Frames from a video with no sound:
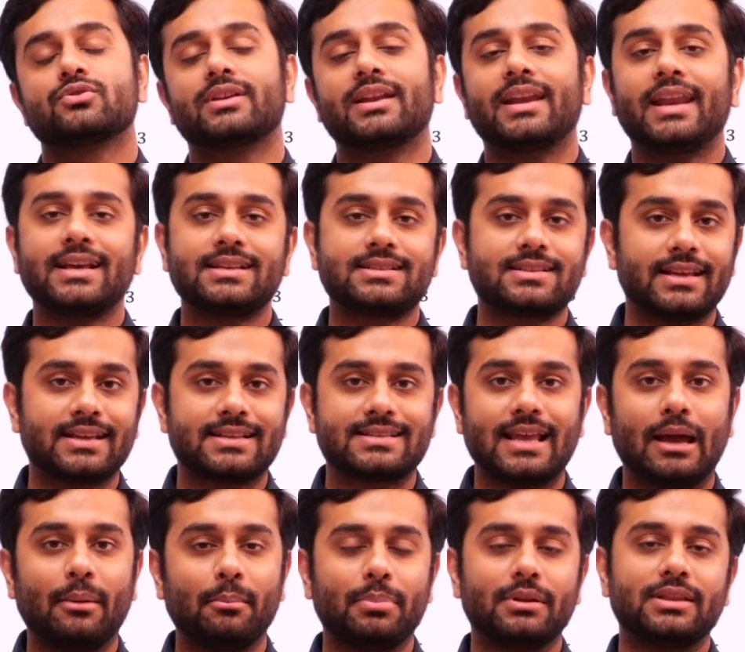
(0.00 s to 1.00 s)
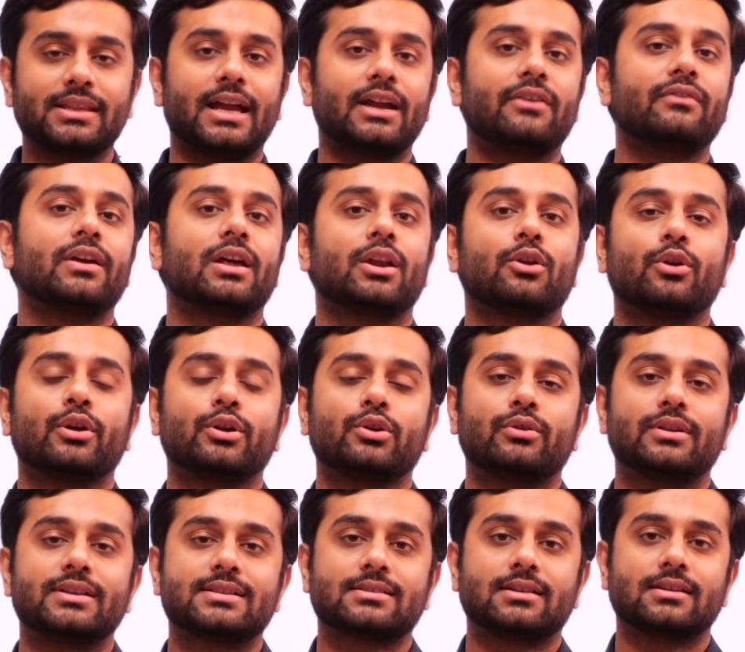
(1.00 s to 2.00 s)
the next example that we are going to
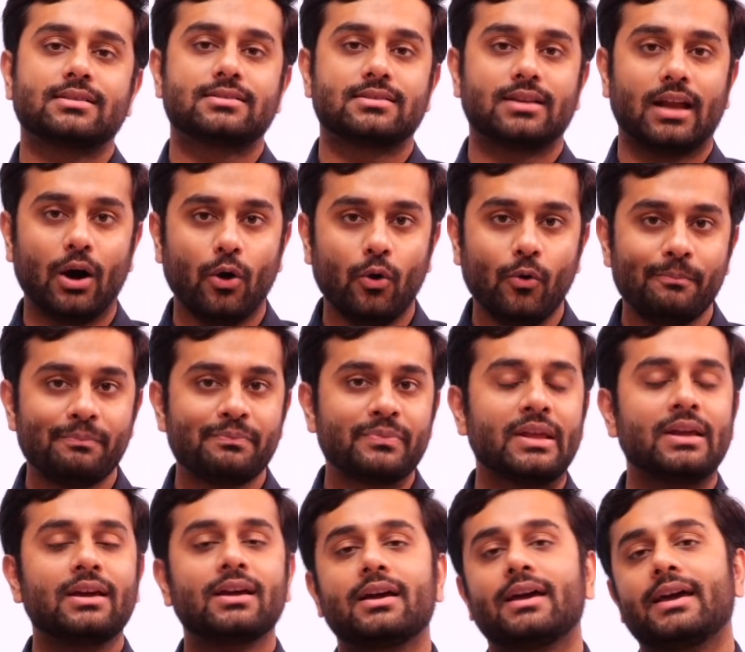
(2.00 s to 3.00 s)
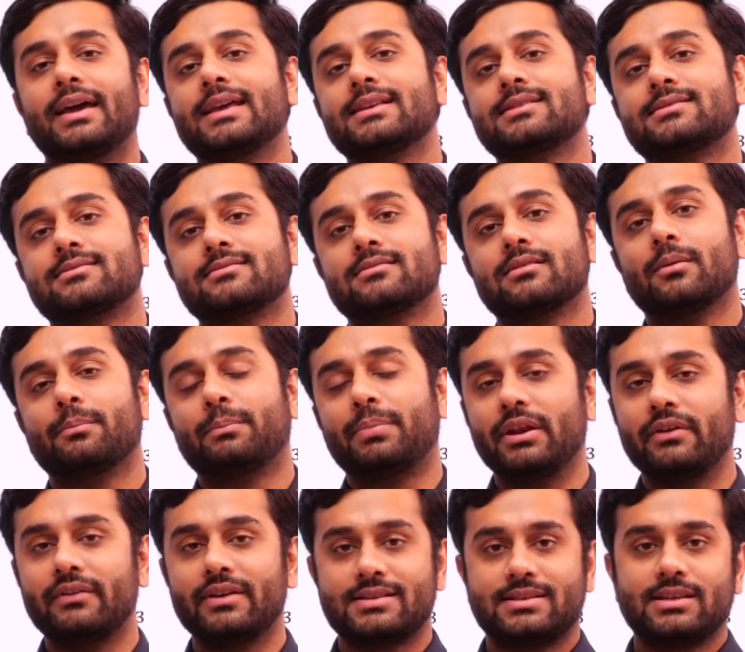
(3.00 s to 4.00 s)
discuss now is a
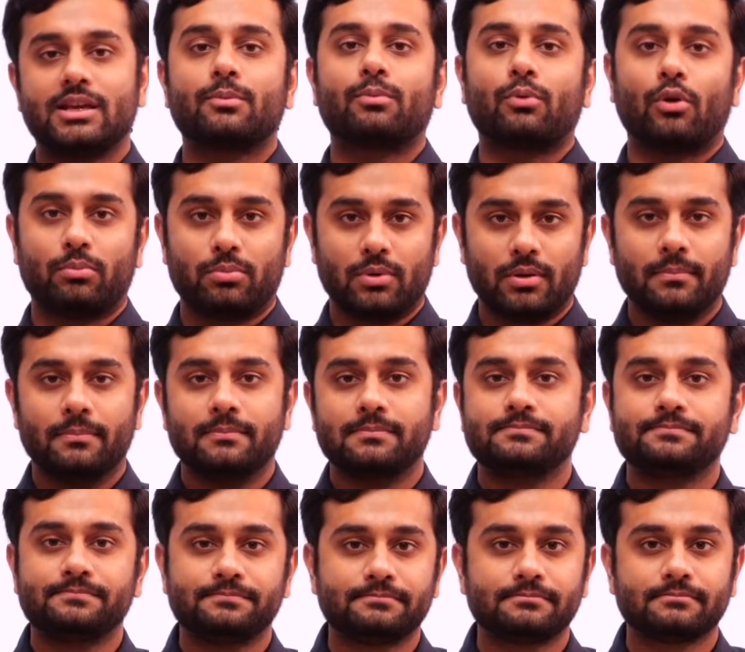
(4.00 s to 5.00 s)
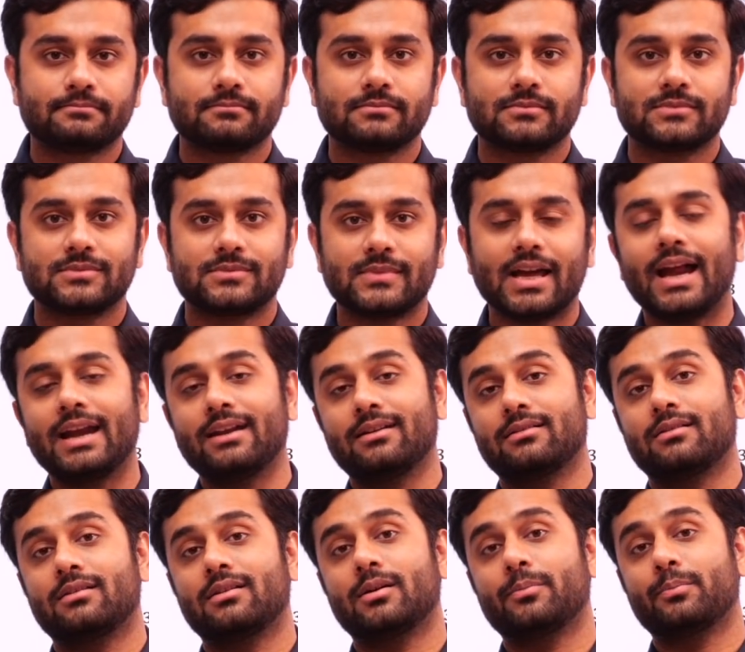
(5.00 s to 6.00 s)
previous year problem and
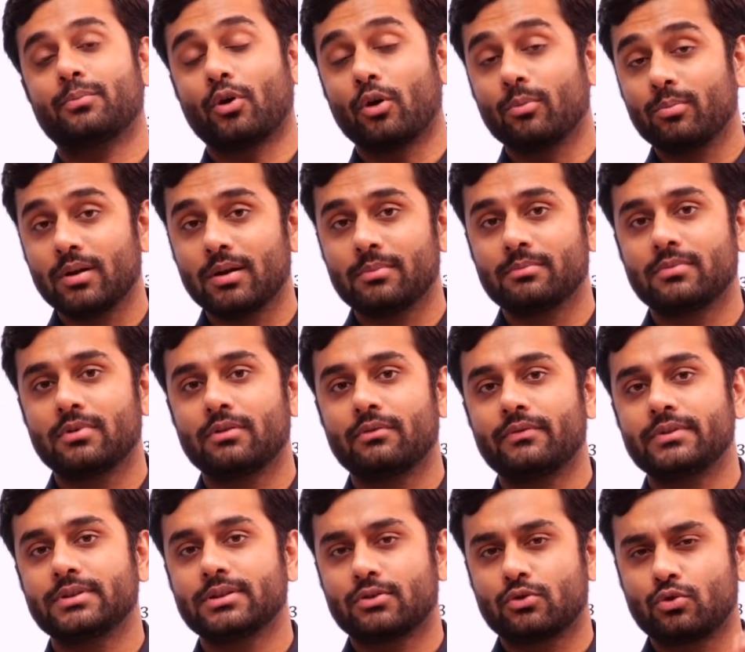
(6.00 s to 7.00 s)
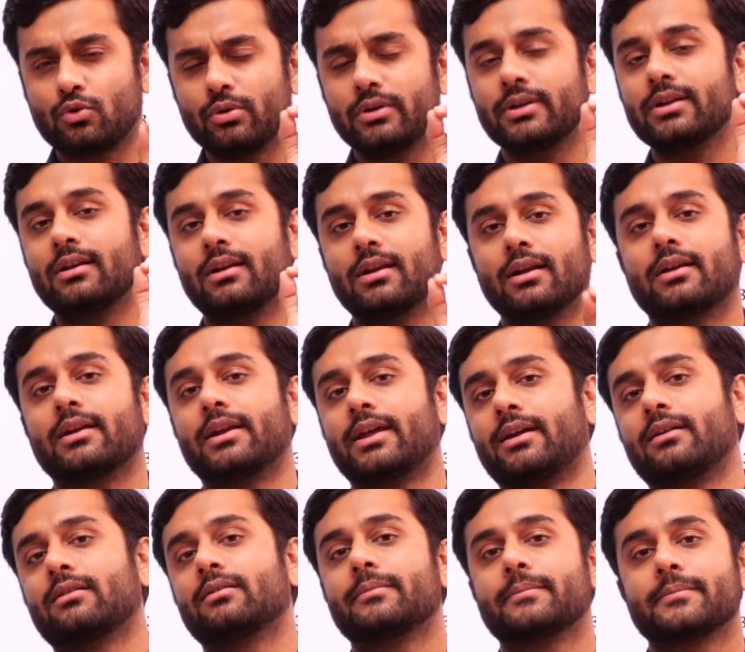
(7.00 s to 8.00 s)
a problem with a good
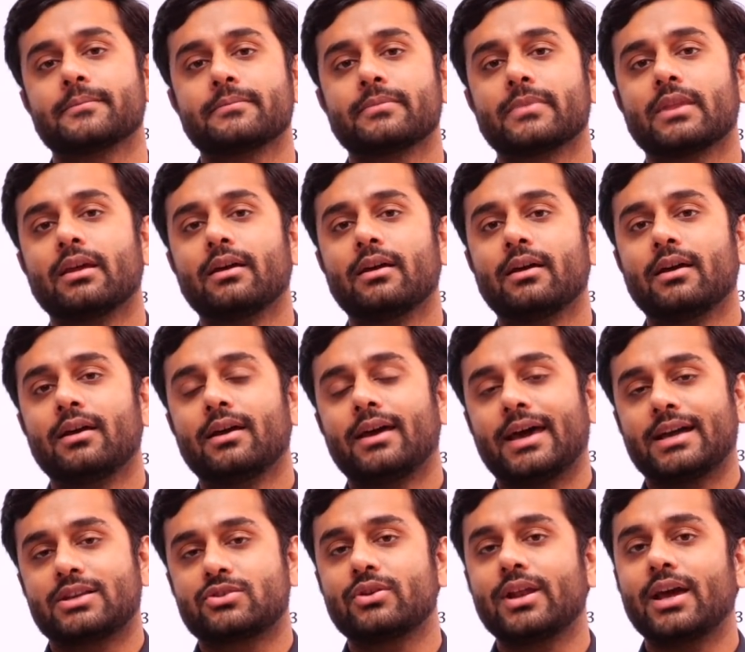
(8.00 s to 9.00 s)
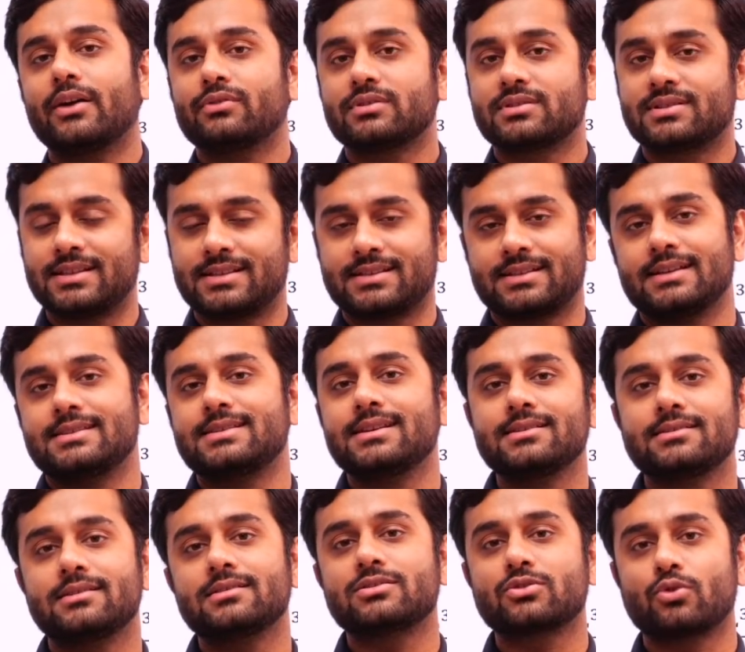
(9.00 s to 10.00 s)
learning. Actually, I was
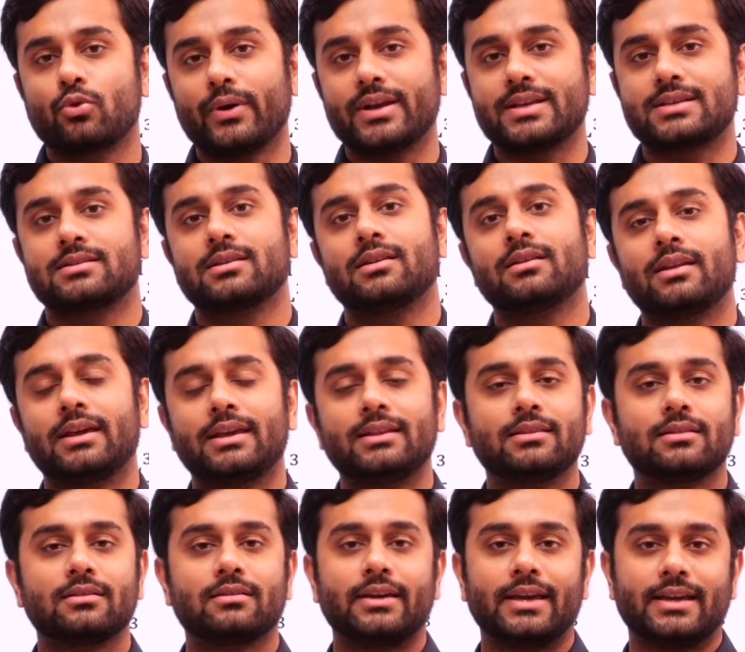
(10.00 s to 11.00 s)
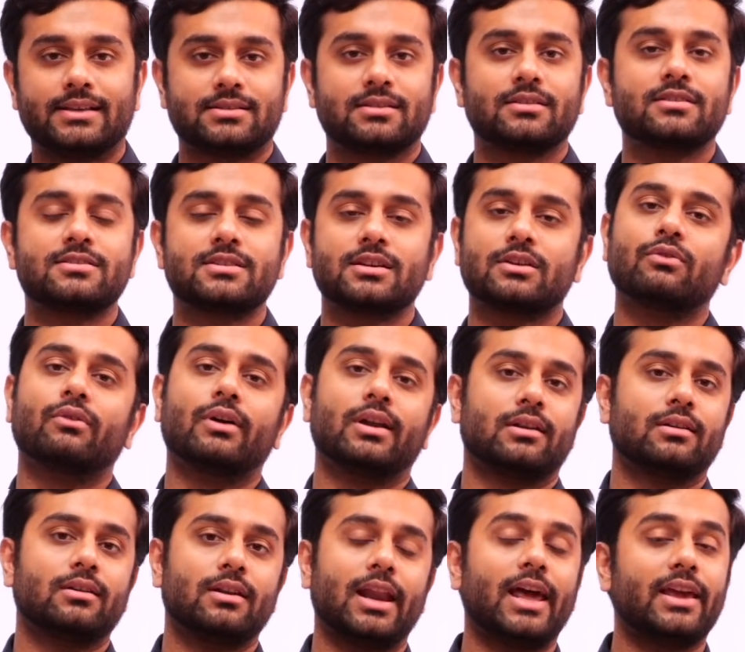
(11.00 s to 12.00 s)
discussing this question in the Exergic
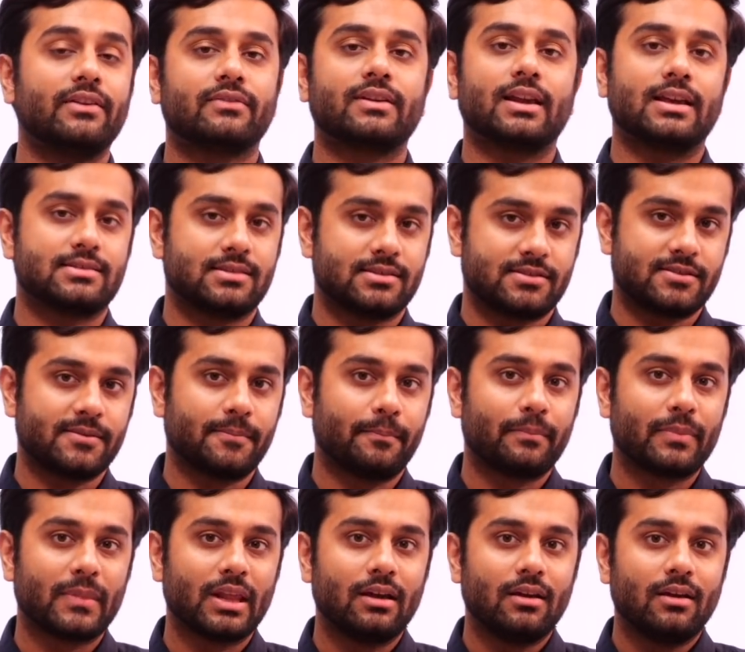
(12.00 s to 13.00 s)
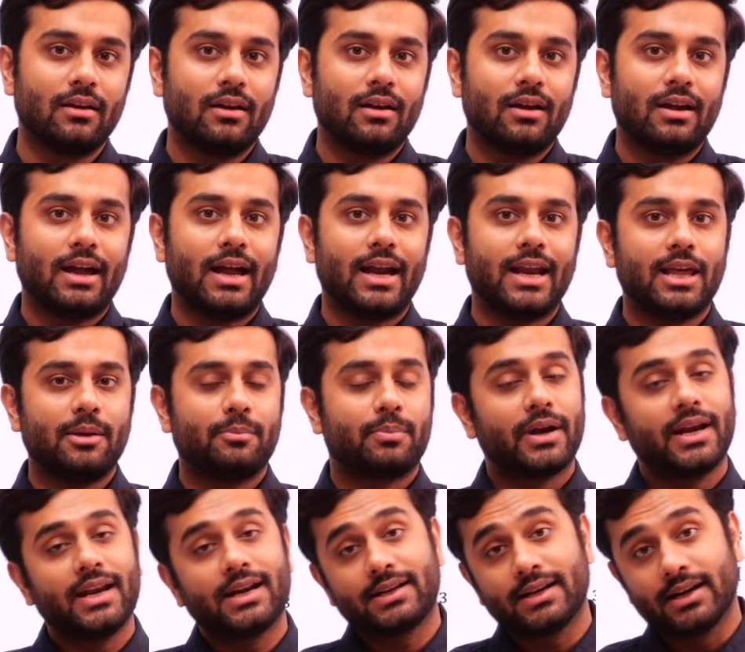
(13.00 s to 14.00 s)
1 live classes, and I
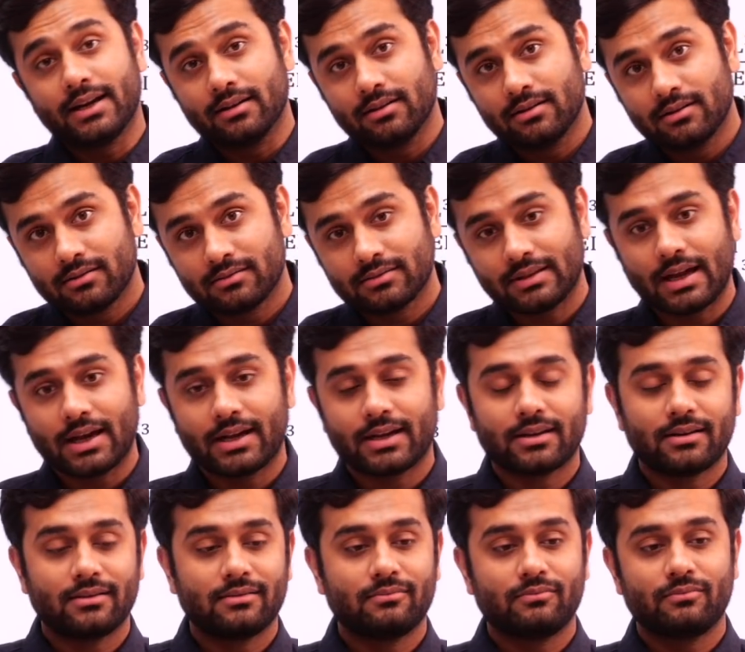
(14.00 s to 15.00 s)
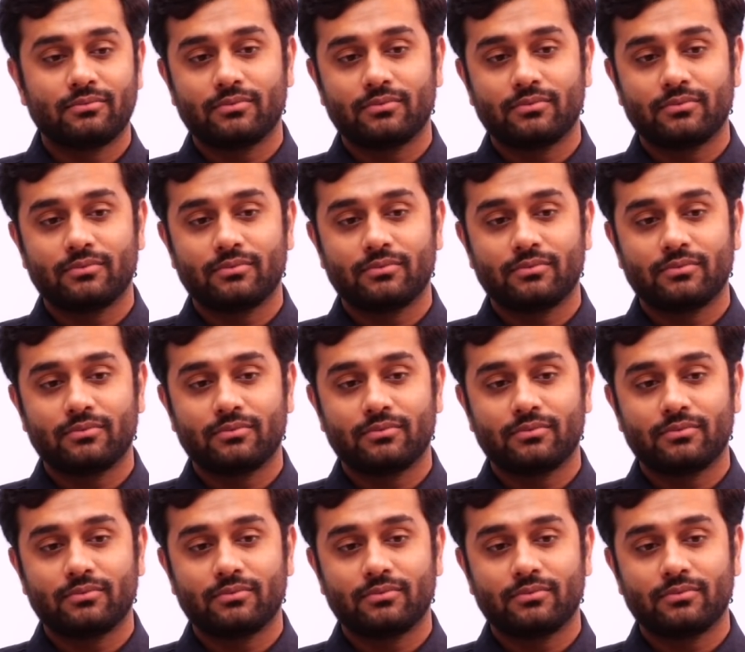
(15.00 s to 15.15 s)
predicted that